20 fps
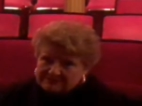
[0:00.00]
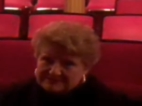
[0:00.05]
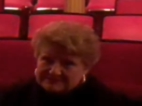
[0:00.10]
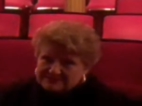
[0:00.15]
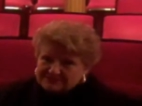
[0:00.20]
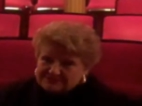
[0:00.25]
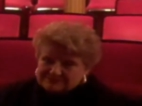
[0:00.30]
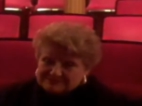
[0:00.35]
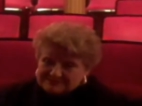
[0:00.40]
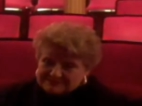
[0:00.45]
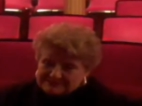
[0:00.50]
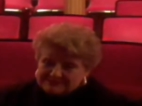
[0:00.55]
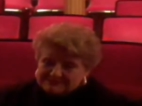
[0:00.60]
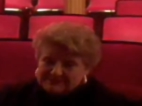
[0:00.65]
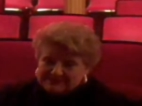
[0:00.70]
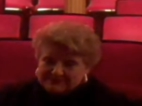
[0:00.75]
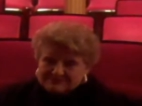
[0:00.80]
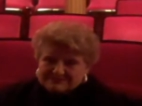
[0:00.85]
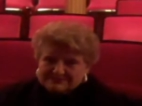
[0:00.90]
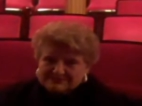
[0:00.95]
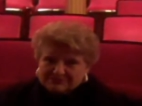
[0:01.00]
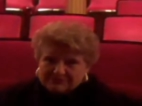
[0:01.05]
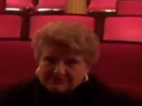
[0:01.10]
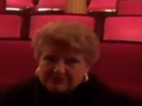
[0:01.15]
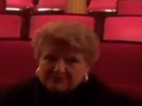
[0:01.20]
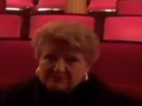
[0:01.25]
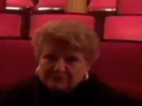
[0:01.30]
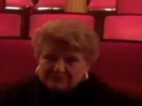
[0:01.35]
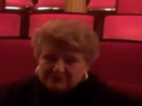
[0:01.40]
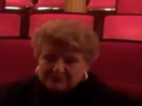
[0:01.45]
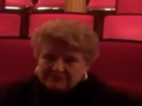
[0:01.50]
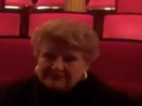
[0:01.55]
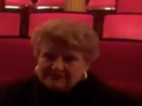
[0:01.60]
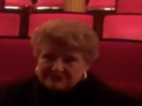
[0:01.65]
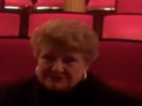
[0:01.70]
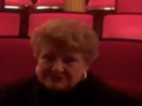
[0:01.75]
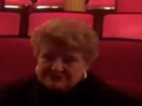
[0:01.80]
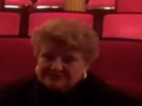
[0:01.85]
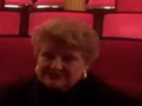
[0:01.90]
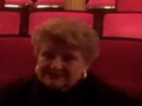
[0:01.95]
So it was it was a great
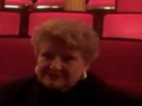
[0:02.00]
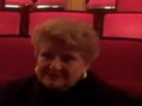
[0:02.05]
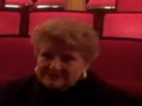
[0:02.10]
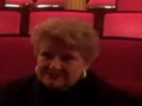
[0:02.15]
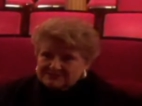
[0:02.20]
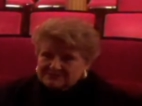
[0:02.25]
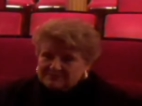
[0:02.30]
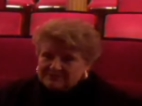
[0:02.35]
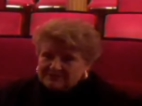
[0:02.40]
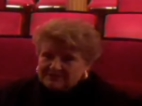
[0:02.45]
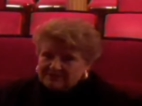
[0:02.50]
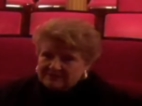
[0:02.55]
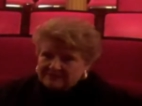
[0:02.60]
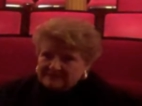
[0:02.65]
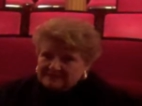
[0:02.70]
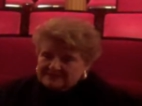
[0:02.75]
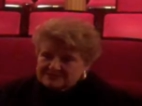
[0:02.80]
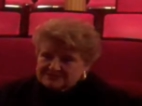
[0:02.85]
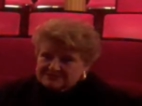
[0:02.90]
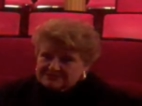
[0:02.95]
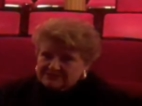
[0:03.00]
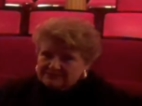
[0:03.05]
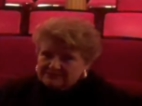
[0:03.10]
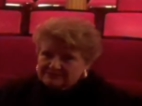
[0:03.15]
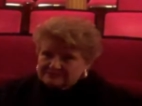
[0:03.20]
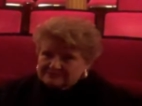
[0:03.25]
privilege to be on that show.